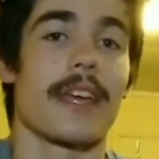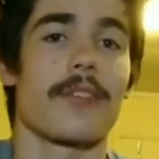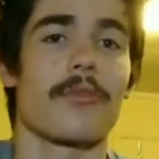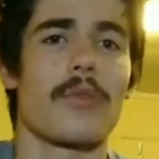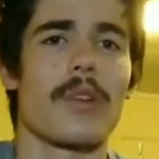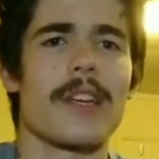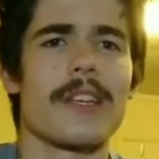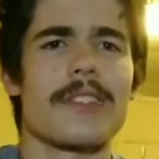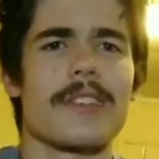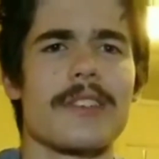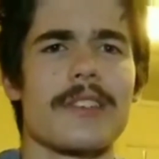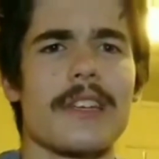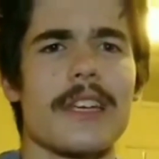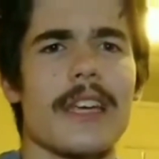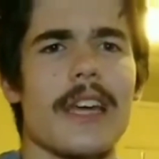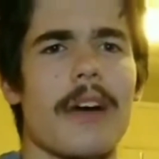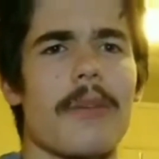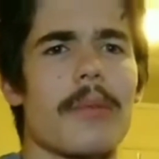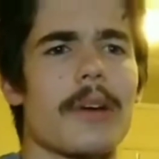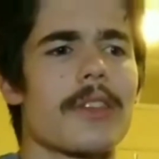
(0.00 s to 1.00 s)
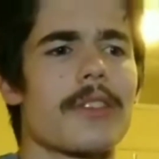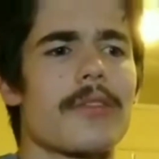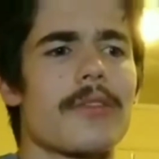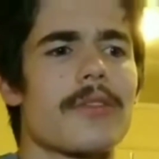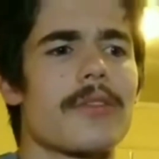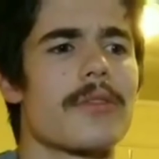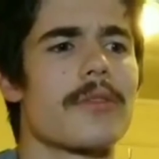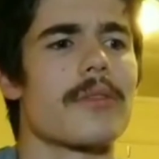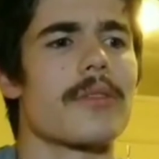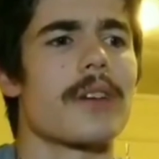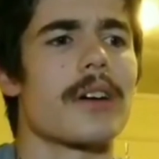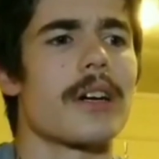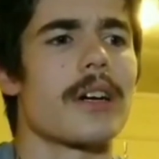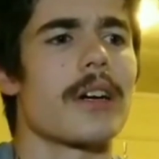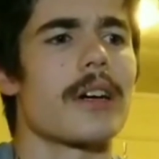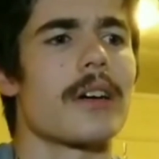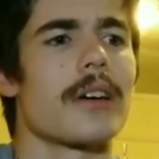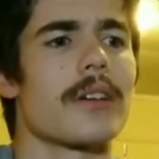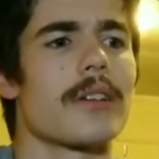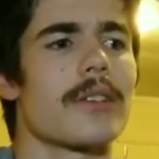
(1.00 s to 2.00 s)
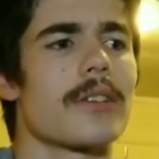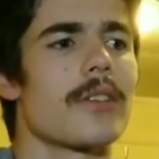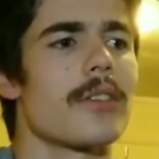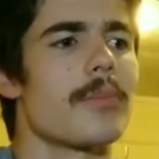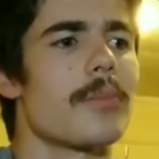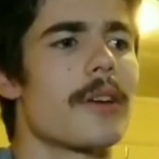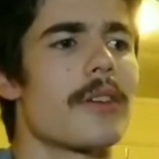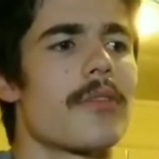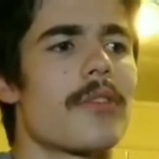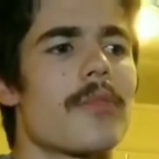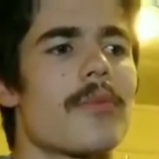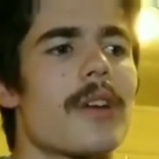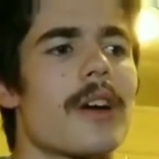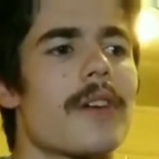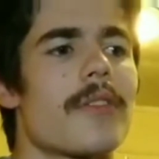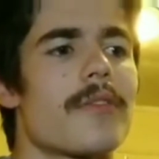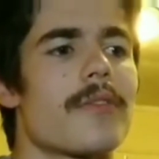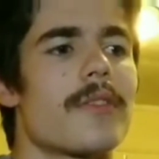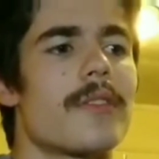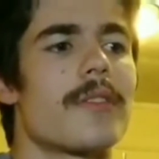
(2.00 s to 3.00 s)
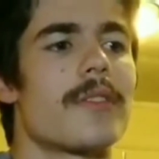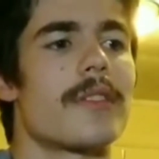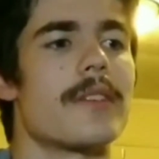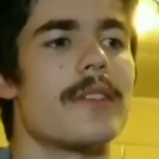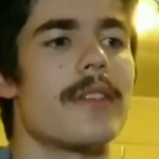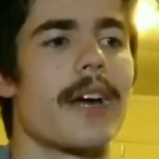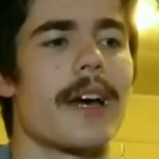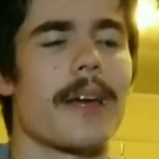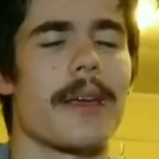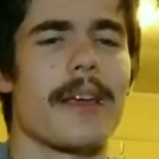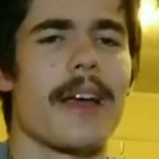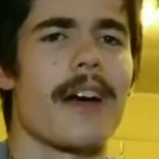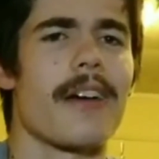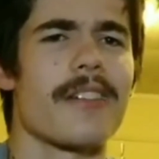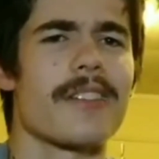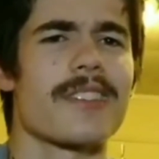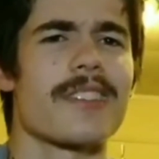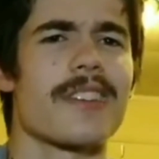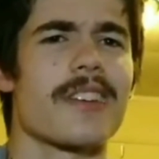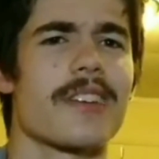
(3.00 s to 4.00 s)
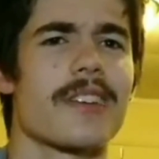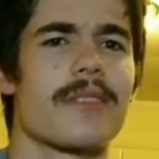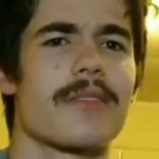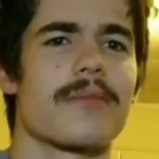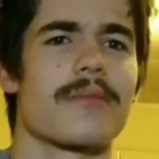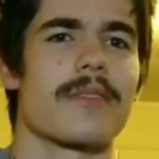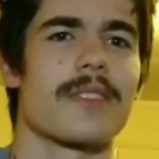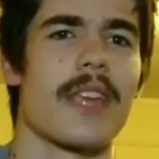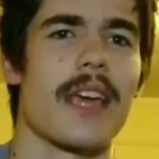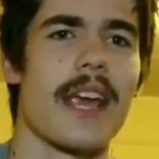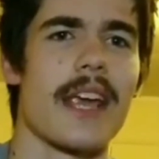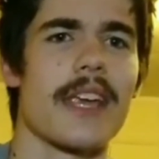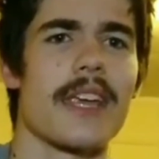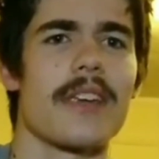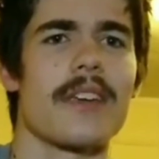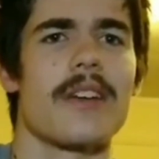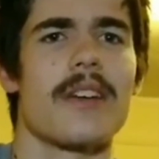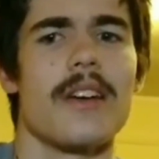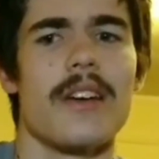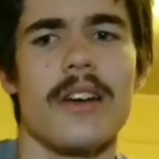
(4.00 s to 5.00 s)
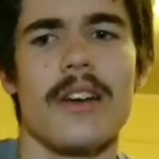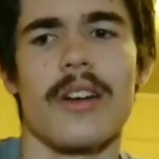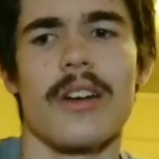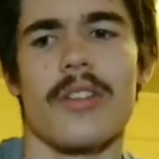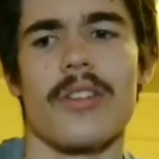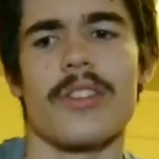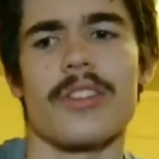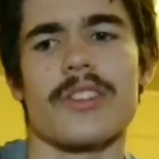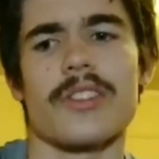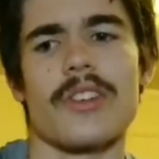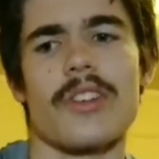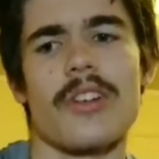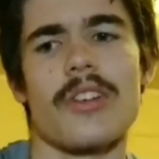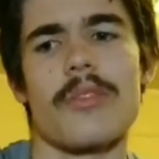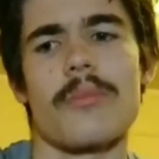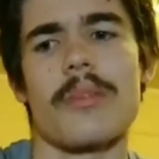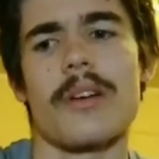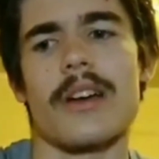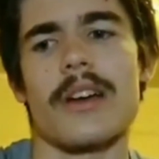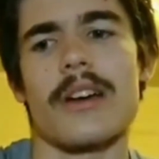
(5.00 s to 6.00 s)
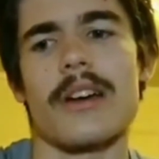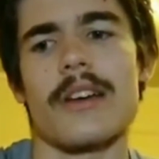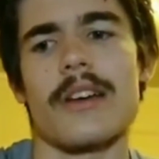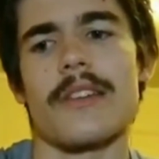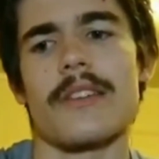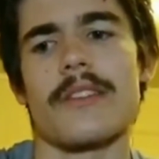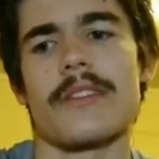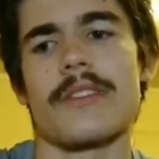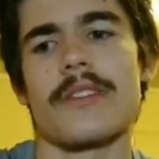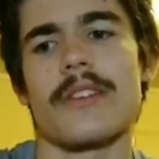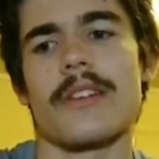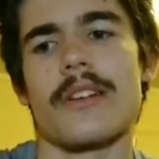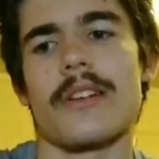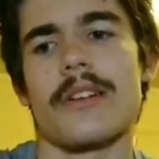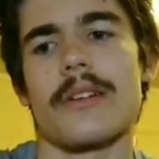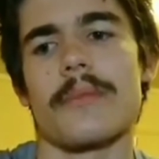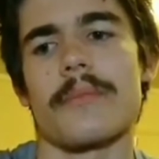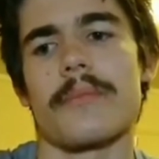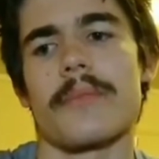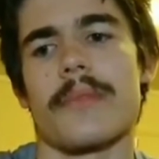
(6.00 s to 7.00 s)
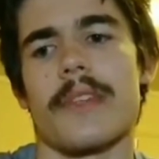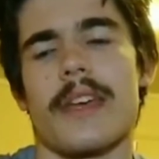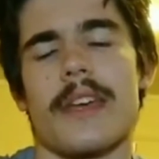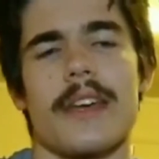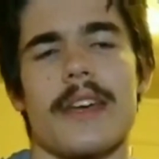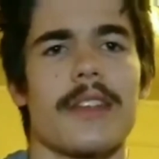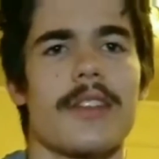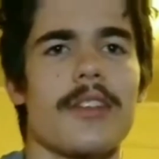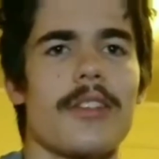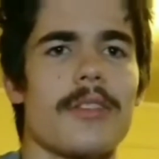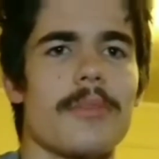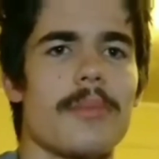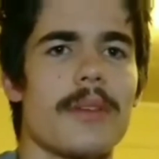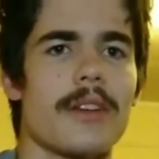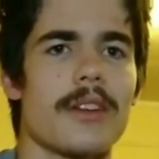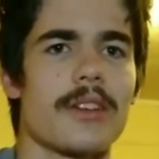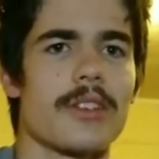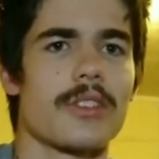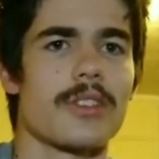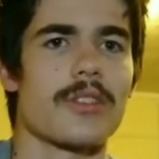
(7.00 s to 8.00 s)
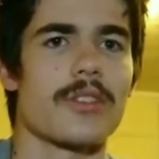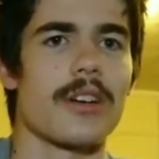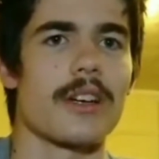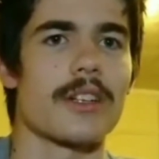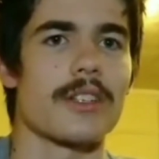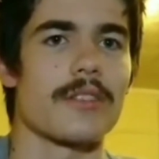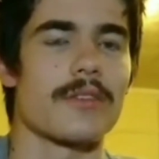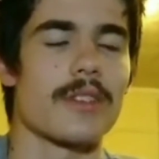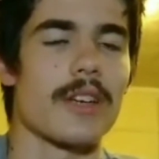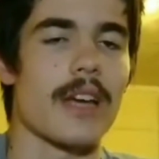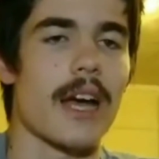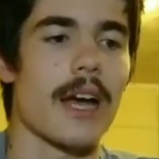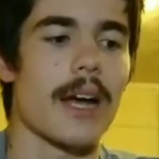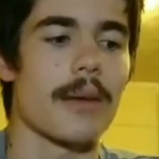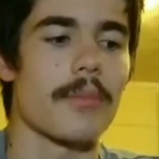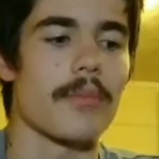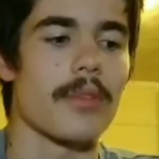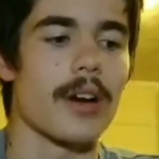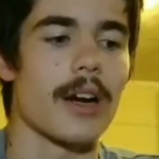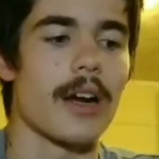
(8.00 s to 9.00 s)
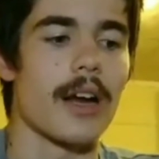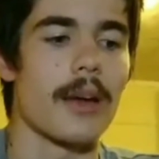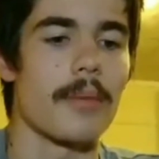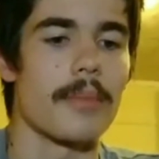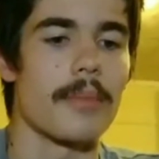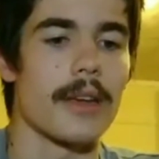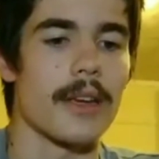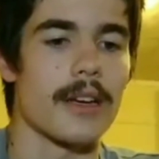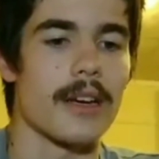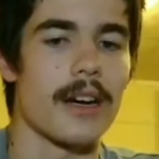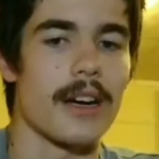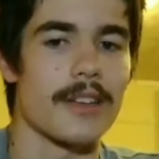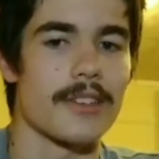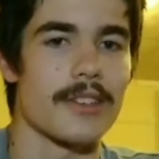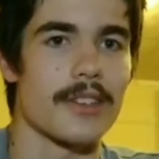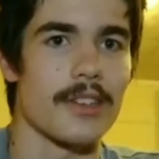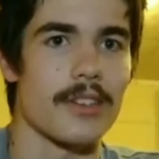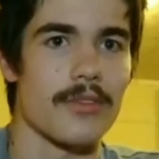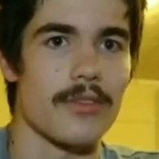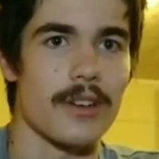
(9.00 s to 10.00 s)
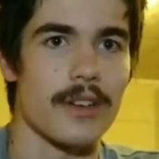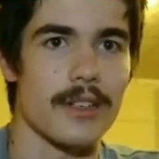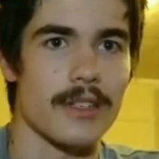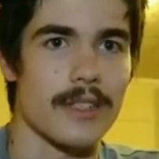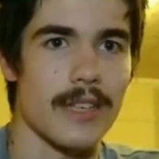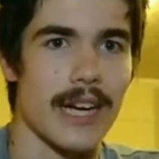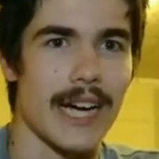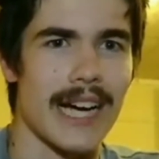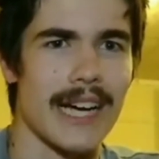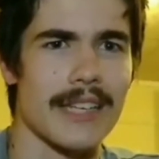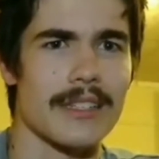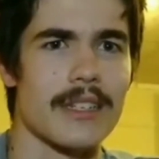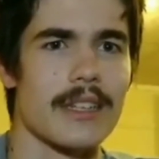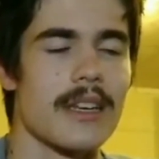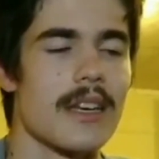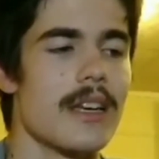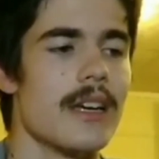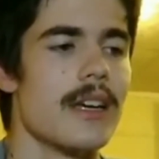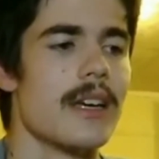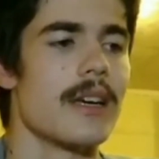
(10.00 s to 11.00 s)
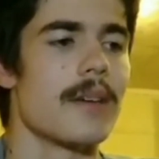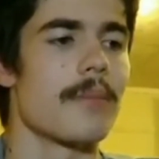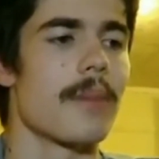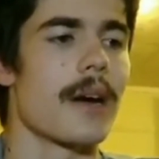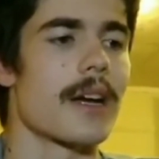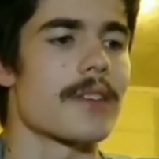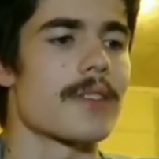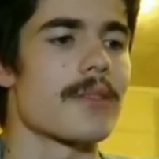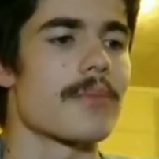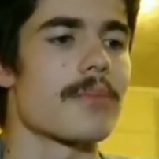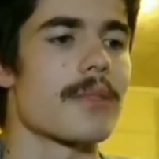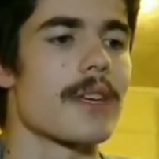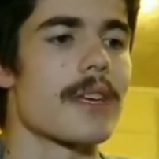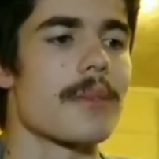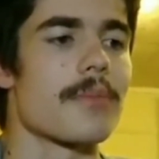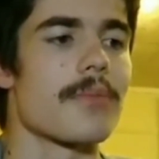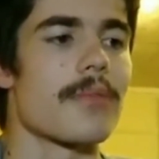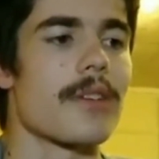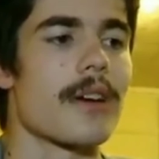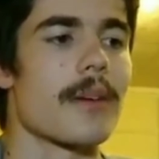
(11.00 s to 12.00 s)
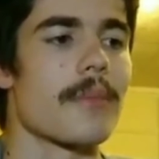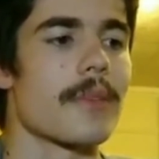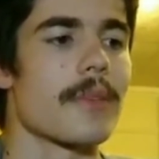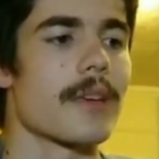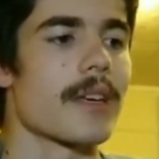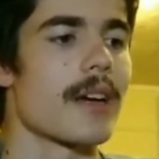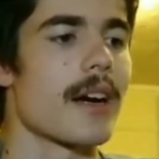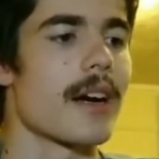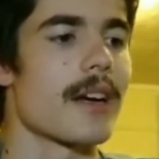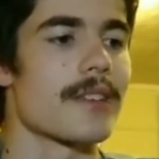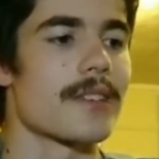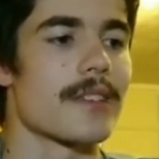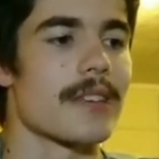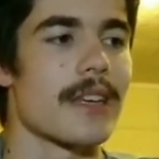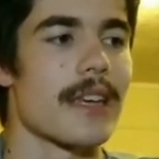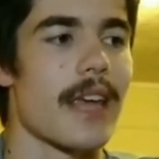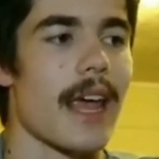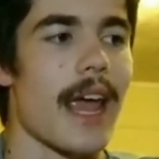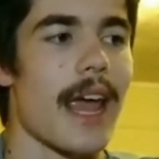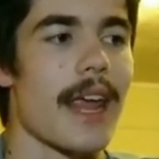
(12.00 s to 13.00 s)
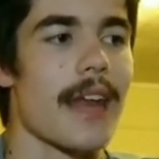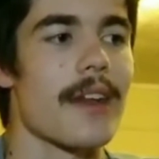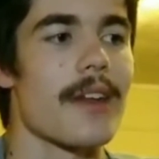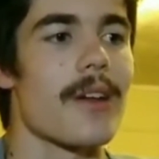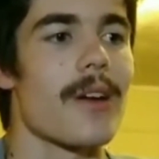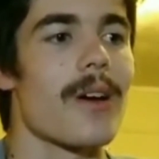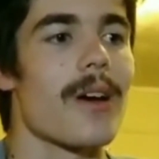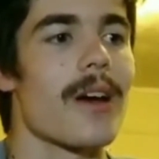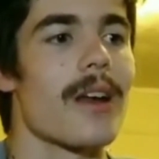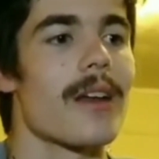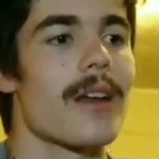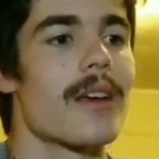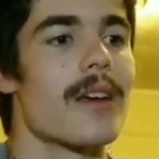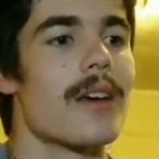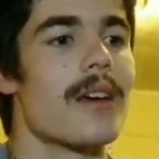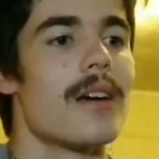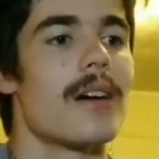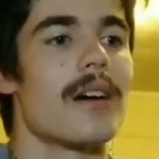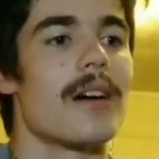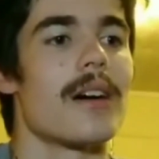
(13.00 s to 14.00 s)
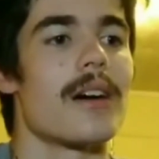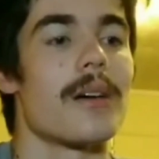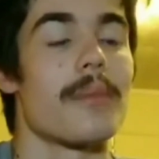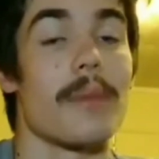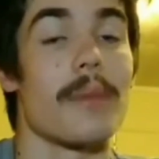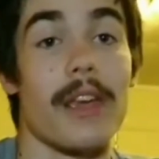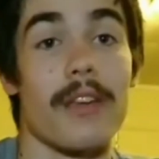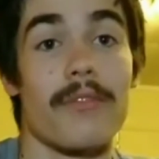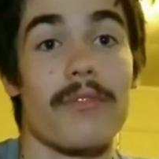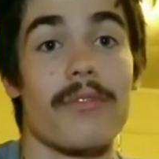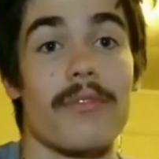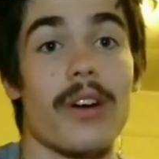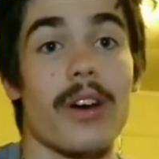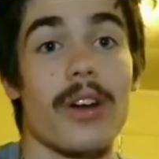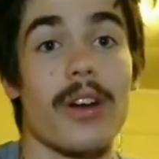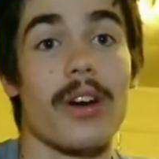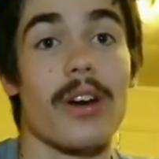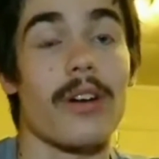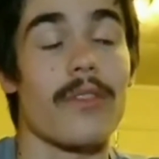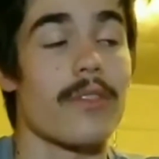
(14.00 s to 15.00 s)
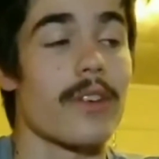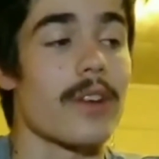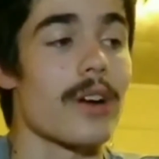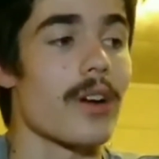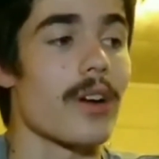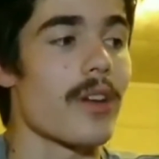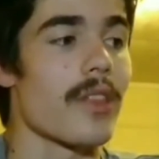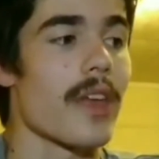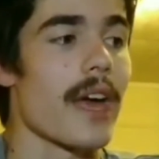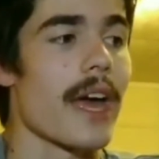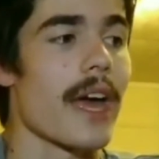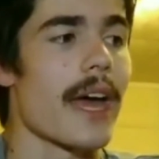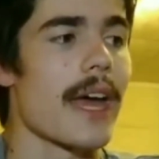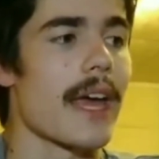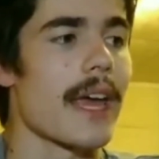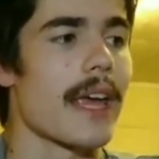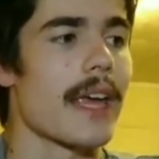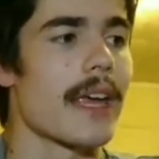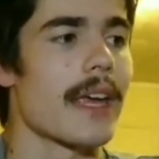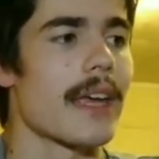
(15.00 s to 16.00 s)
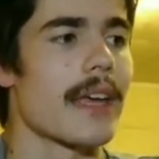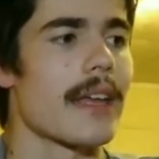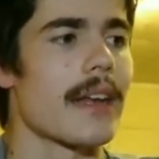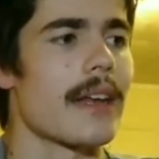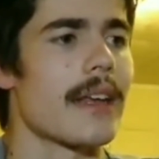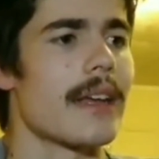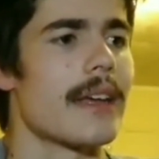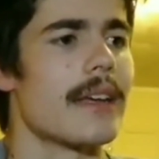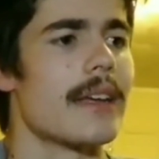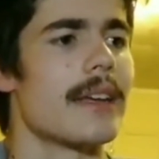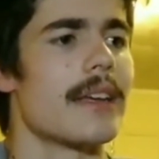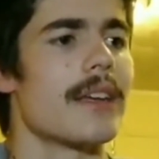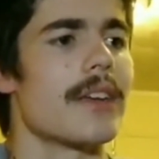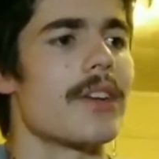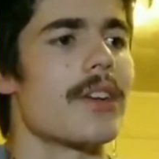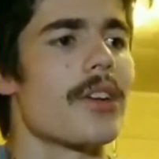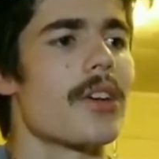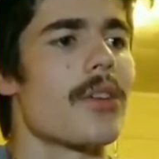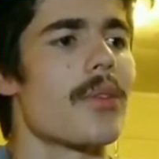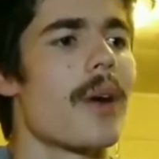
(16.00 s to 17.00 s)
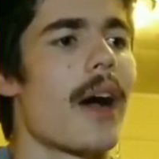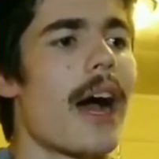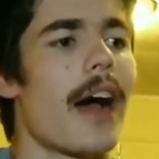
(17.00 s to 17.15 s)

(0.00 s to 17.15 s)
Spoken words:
recently, I went through a little bit of a rough, like, I would say day or so because there had been a stretch of time where I've been constantly criticized by some people. I've been constantly hated on, made fun of, and all that. And, you know,